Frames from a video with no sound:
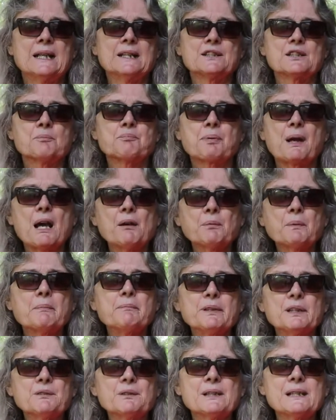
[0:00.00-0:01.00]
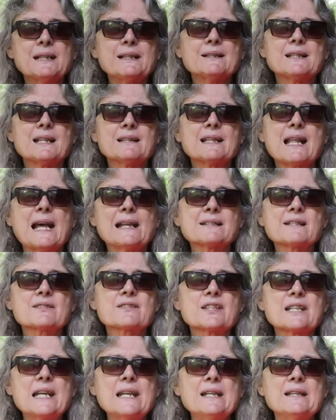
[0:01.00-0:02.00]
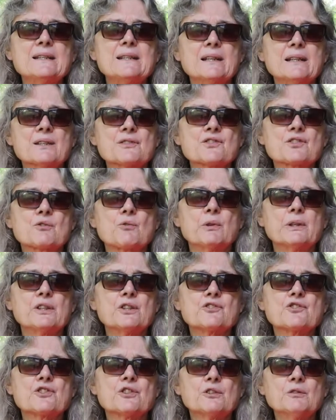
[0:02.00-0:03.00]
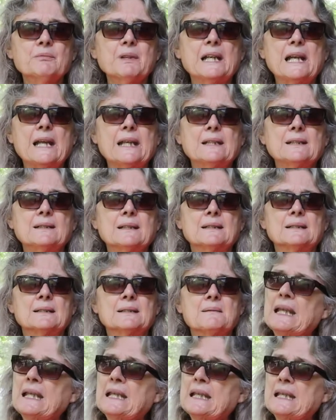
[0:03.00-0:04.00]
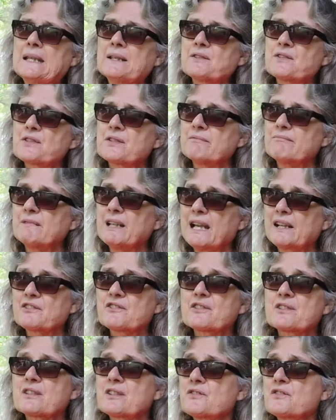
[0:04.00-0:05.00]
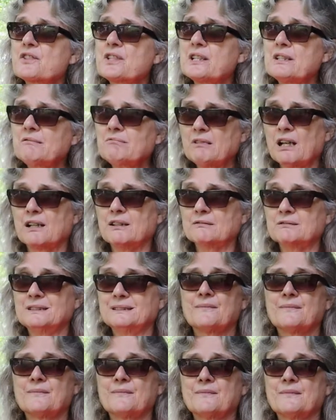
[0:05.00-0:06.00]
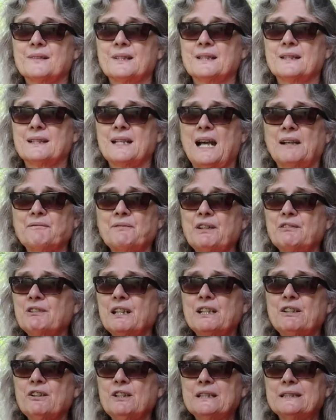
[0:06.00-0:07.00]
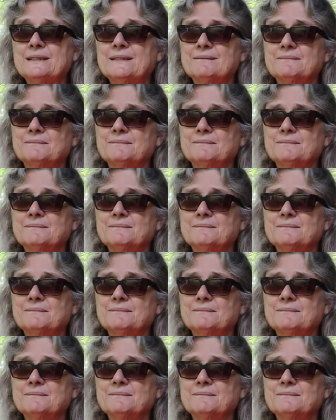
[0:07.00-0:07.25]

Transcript: The probability that that seed is going to germinate is next to zero. Not very good.